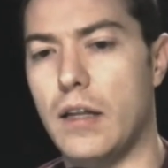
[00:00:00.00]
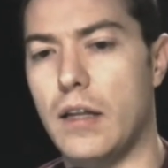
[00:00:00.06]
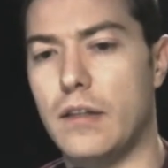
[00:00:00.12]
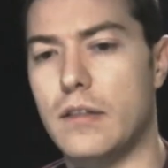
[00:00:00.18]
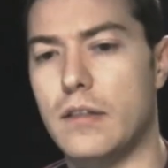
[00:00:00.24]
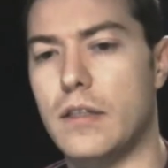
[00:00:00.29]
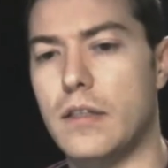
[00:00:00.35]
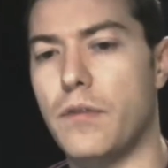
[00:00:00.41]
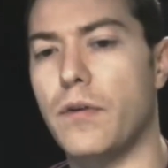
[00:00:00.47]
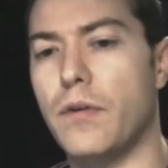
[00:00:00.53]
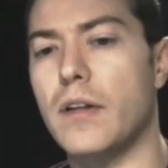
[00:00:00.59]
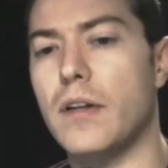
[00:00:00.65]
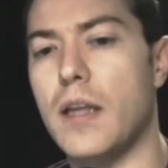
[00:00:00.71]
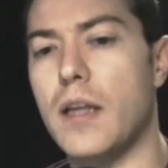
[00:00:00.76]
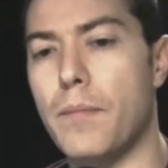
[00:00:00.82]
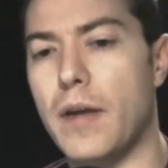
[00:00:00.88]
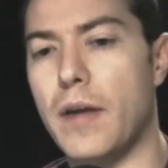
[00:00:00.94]
differently
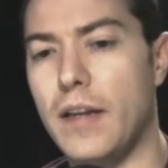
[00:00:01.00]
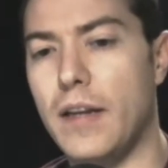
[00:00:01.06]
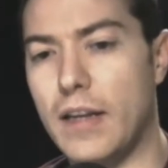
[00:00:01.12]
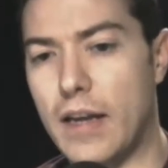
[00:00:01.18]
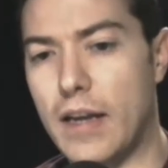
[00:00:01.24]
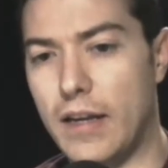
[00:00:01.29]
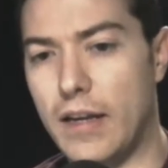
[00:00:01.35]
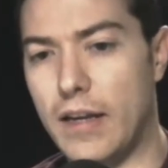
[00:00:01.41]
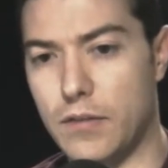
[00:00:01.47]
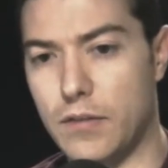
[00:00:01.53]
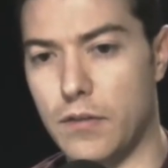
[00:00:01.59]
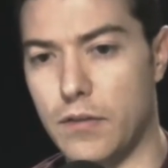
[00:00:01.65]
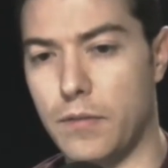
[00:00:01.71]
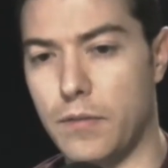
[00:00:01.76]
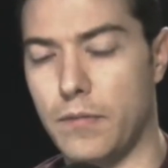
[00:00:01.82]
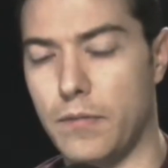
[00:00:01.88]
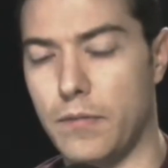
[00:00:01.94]
opinionated
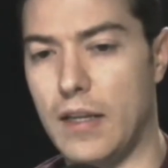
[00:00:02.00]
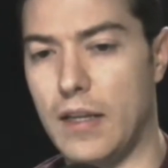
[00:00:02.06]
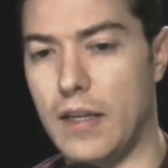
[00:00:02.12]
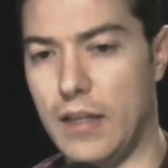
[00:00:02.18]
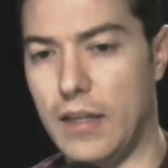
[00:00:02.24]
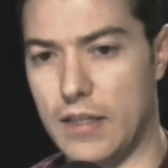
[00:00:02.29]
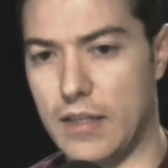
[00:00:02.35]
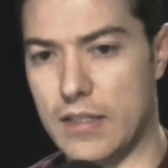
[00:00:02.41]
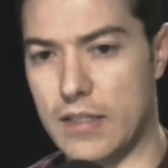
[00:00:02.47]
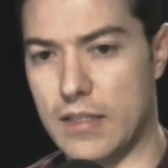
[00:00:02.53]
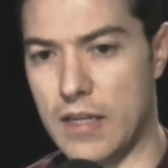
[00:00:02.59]
from the elites.